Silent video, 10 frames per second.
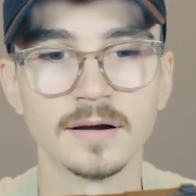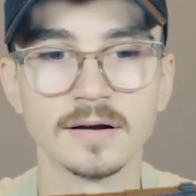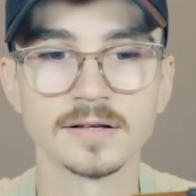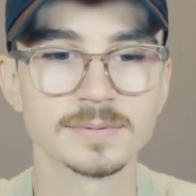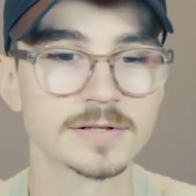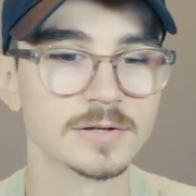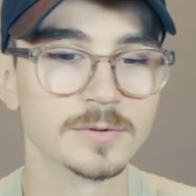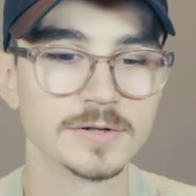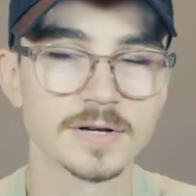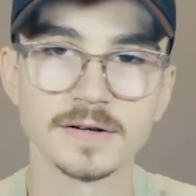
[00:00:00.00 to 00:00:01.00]
especially
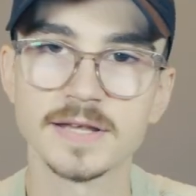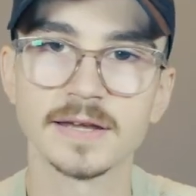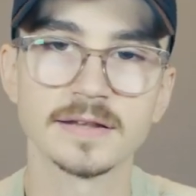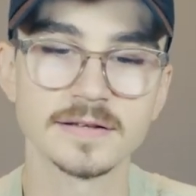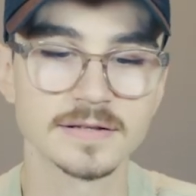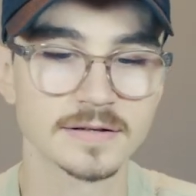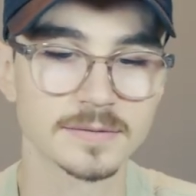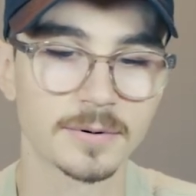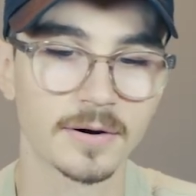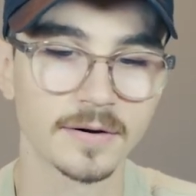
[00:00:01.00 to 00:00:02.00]
when you start taking these
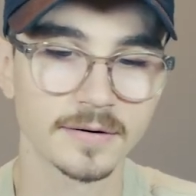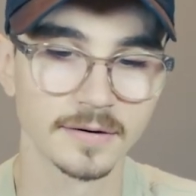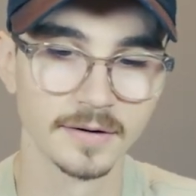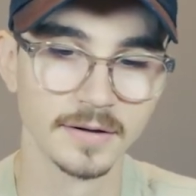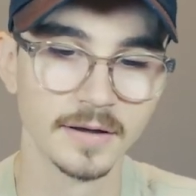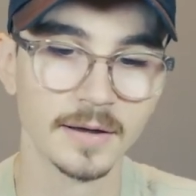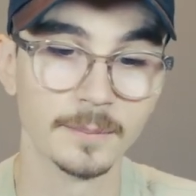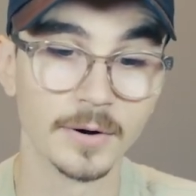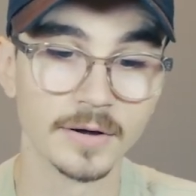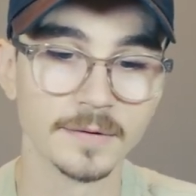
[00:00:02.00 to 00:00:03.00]
things apart.
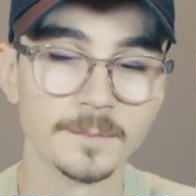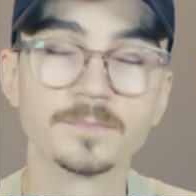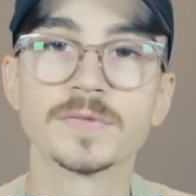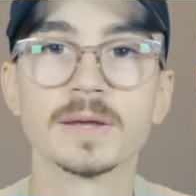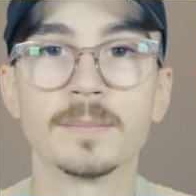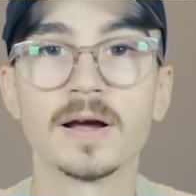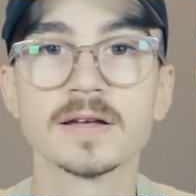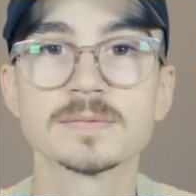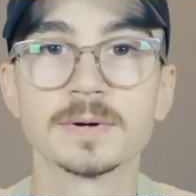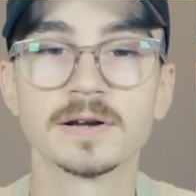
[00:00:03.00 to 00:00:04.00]
But in my
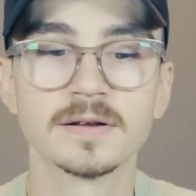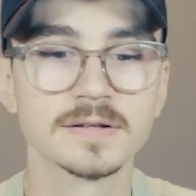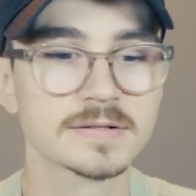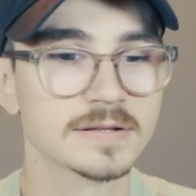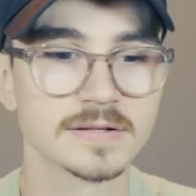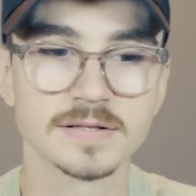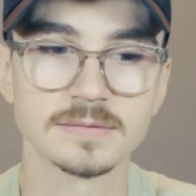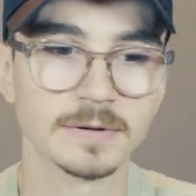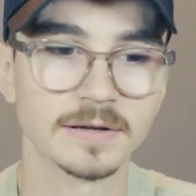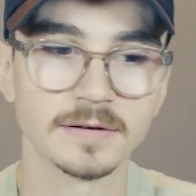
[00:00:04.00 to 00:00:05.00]
experience, this
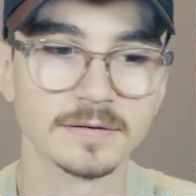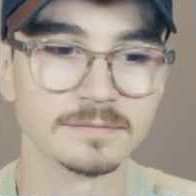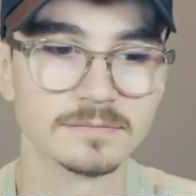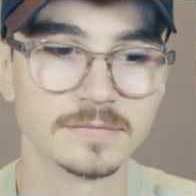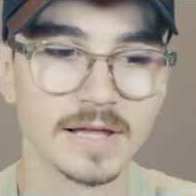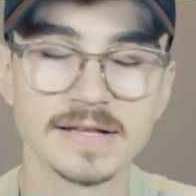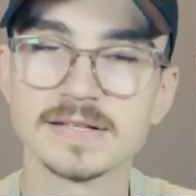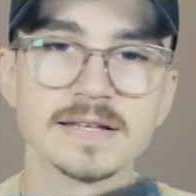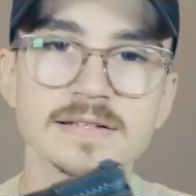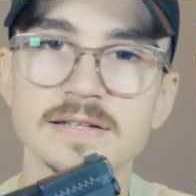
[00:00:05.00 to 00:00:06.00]
has been
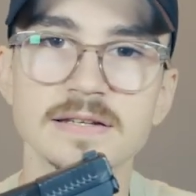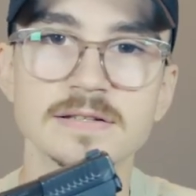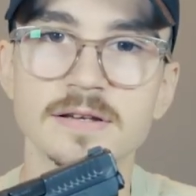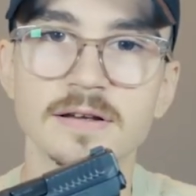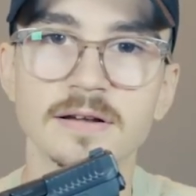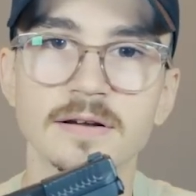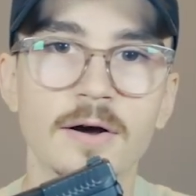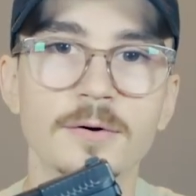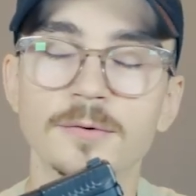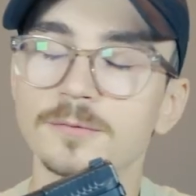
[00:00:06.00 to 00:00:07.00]
as easy to
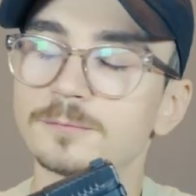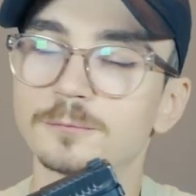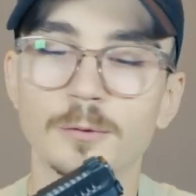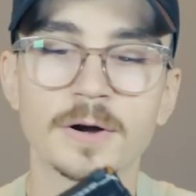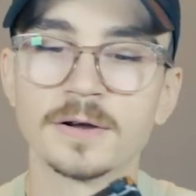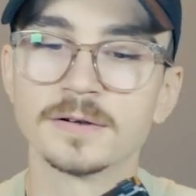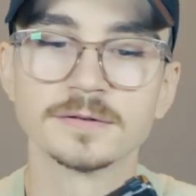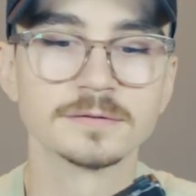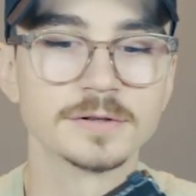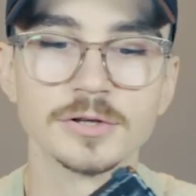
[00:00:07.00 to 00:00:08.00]
own,
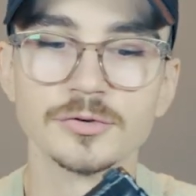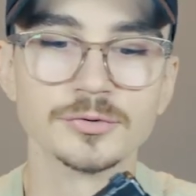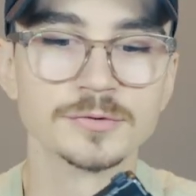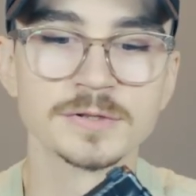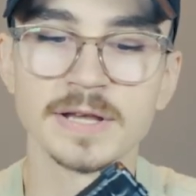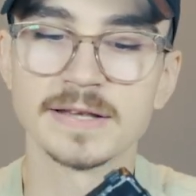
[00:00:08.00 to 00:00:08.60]
run, use